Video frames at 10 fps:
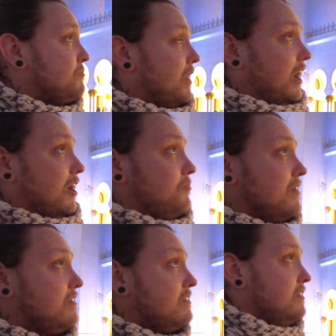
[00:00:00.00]

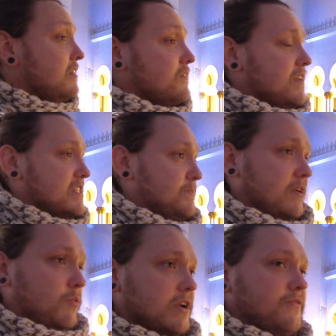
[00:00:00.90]
But this has been
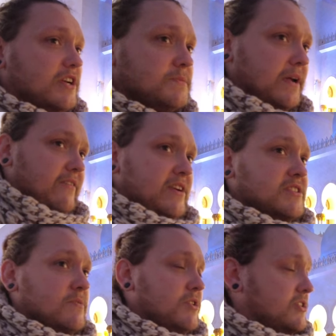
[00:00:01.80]
a wonderful
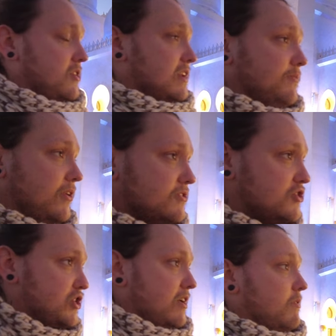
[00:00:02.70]
experience, and we're so glad we got to
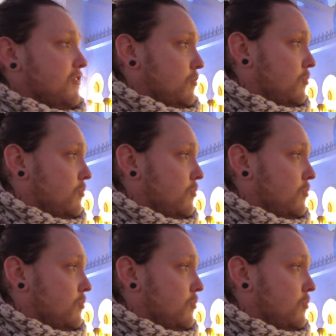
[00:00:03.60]
share it with you